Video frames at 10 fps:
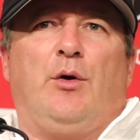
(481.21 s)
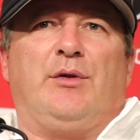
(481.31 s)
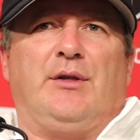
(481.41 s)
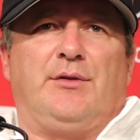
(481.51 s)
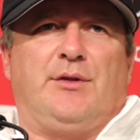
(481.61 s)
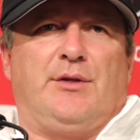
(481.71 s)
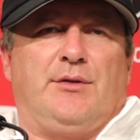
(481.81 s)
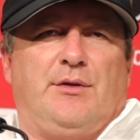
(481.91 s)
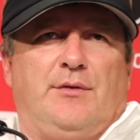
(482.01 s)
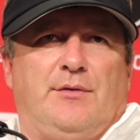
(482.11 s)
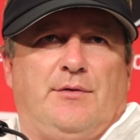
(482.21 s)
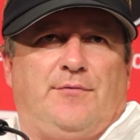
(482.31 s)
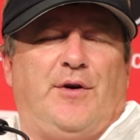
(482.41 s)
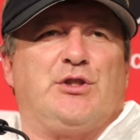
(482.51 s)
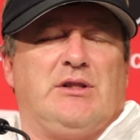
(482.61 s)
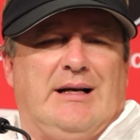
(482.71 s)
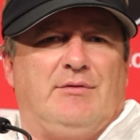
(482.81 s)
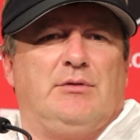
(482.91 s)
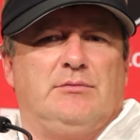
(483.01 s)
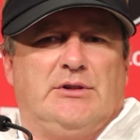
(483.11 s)
know the first
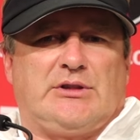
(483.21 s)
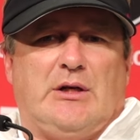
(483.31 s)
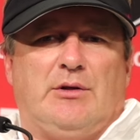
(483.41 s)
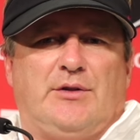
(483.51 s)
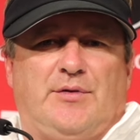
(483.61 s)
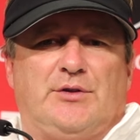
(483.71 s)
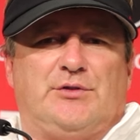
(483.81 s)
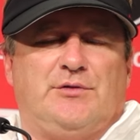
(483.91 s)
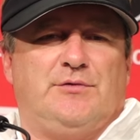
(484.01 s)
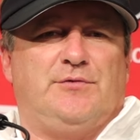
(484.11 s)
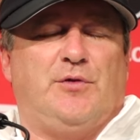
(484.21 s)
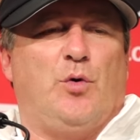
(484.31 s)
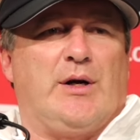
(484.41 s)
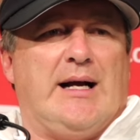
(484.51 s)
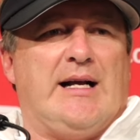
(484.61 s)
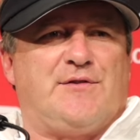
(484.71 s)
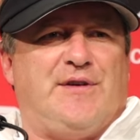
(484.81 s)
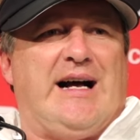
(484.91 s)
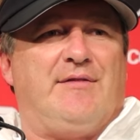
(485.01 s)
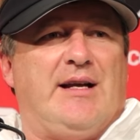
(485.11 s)
level, let's call it the first four guys,
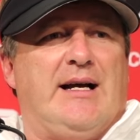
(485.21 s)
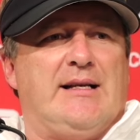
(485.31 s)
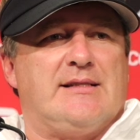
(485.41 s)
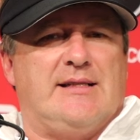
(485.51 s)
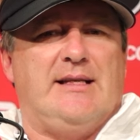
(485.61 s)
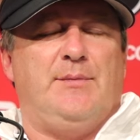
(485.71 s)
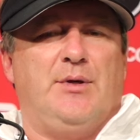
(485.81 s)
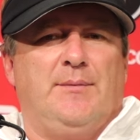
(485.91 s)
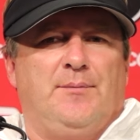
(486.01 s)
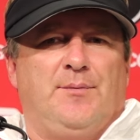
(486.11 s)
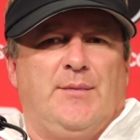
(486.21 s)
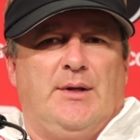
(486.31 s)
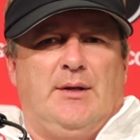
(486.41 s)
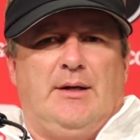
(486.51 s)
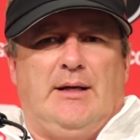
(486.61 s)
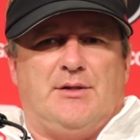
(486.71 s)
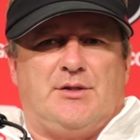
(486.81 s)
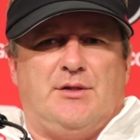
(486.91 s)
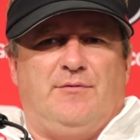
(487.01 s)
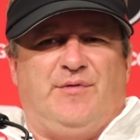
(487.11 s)
five guys deep.
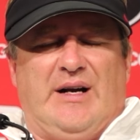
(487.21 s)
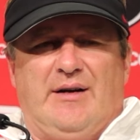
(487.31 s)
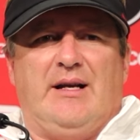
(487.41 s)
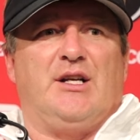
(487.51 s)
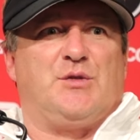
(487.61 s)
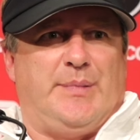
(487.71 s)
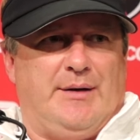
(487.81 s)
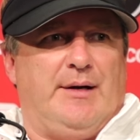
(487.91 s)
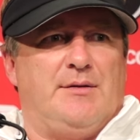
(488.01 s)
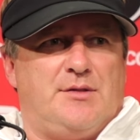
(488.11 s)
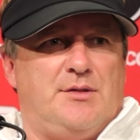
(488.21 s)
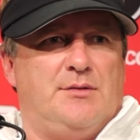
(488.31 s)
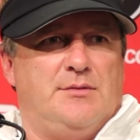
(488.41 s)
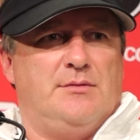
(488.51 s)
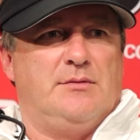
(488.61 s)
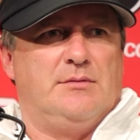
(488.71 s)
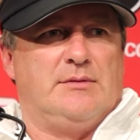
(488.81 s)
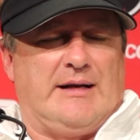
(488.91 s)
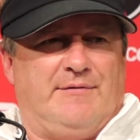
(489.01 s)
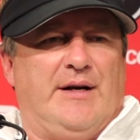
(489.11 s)
It's very experienced,
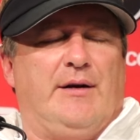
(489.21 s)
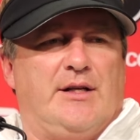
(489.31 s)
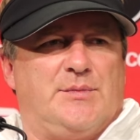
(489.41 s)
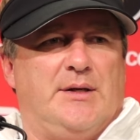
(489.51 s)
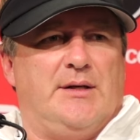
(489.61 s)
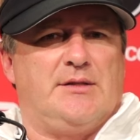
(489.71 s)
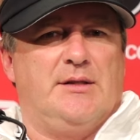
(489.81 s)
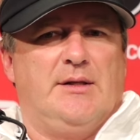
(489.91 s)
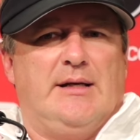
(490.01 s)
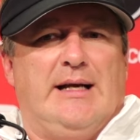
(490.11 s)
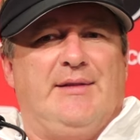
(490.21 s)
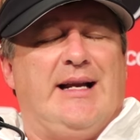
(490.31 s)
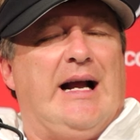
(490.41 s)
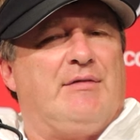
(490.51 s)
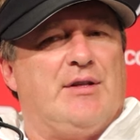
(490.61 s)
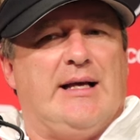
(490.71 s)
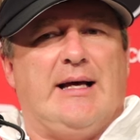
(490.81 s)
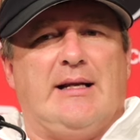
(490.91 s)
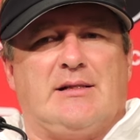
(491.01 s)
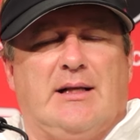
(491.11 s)
like very experienced. And then after
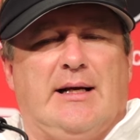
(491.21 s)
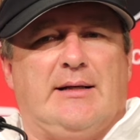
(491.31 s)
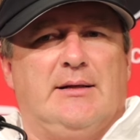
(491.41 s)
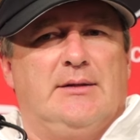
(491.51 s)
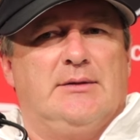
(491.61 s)
that, it's like